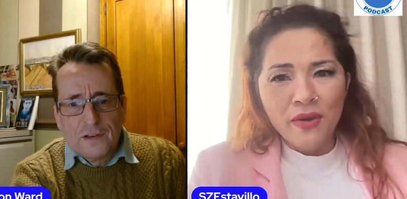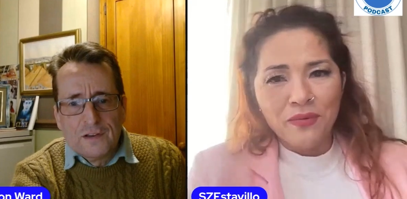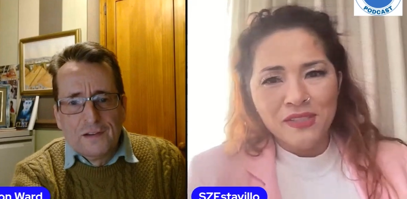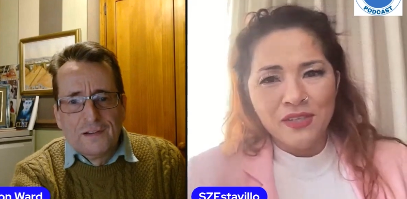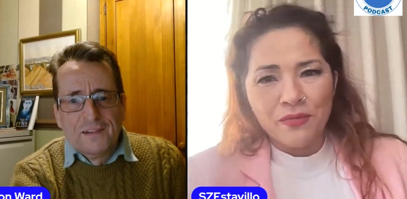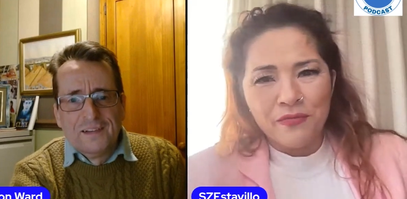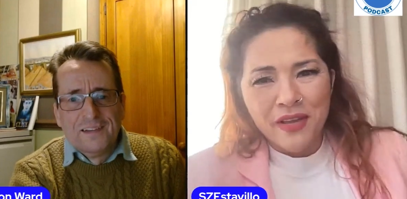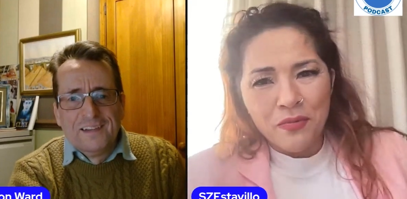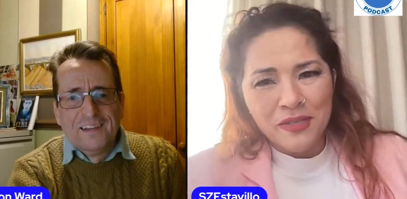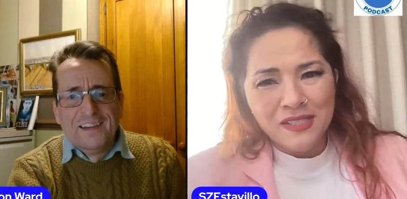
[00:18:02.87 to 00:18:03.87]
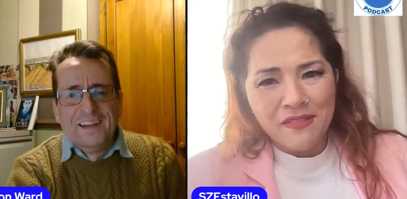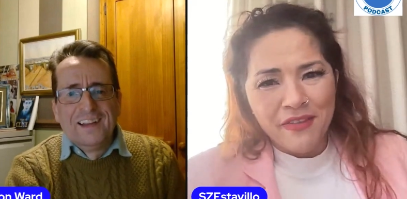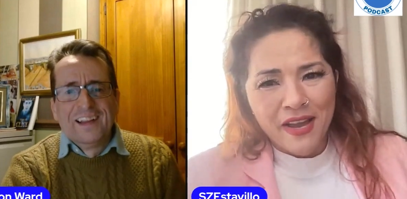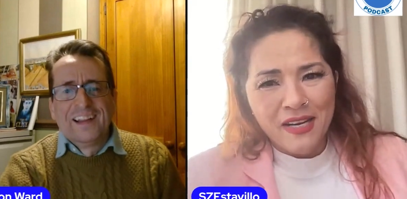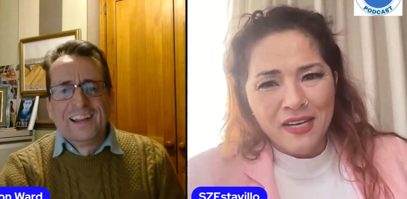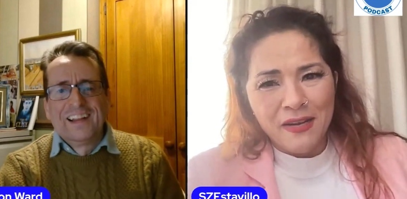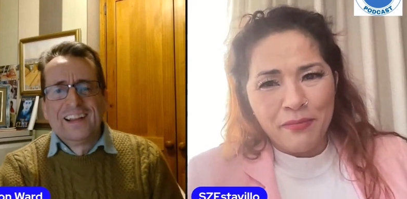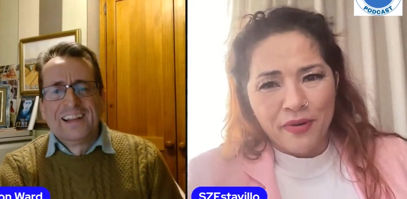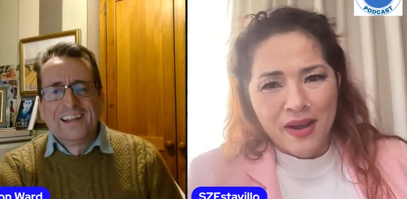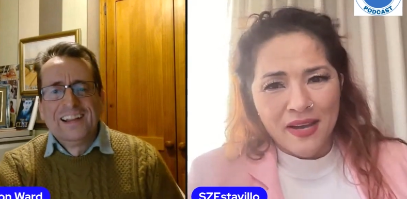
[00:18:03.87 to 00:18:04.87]
Speaker 1: it was a it was a vanity
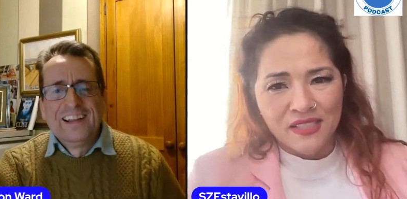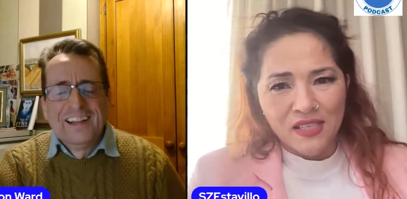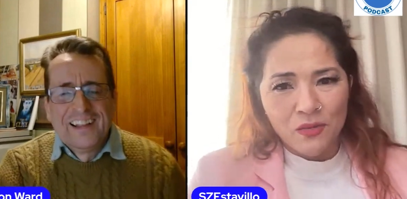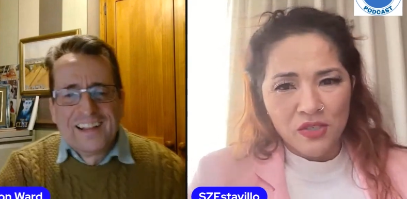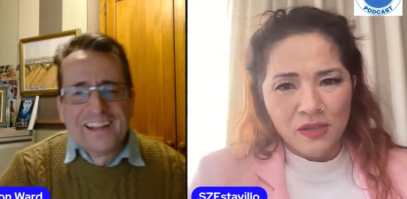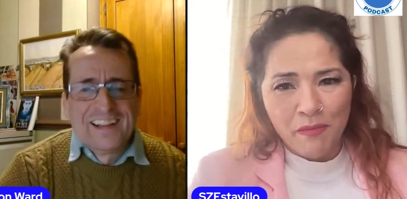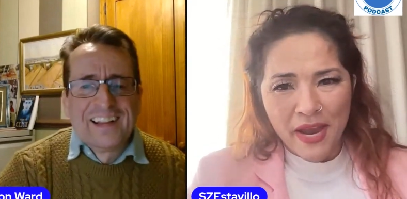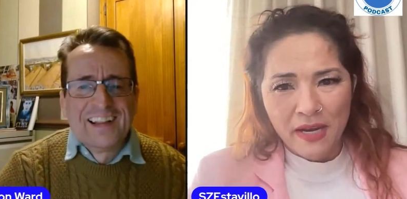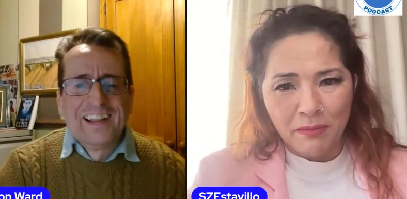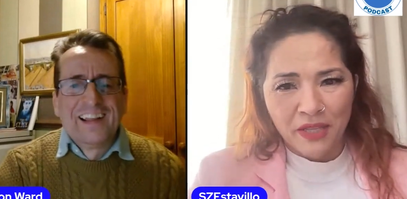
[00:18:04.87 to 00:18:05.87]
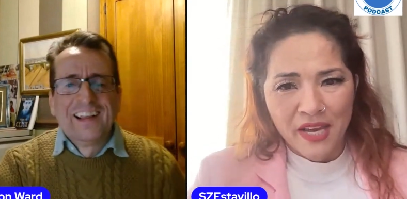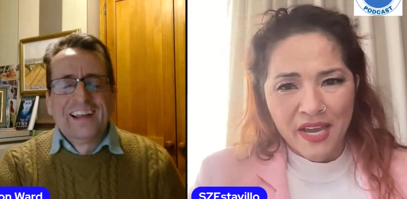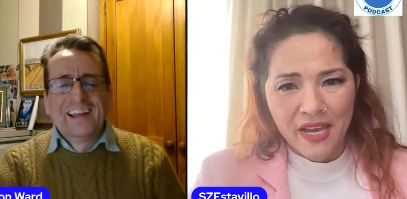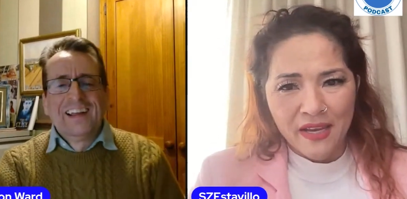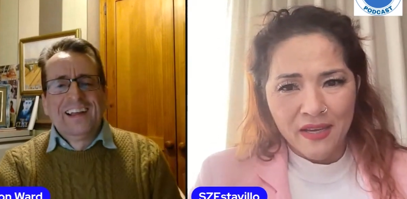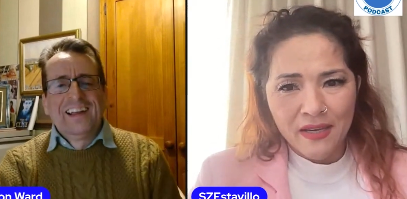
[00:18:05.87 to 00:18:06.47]
press. It was a pay to play.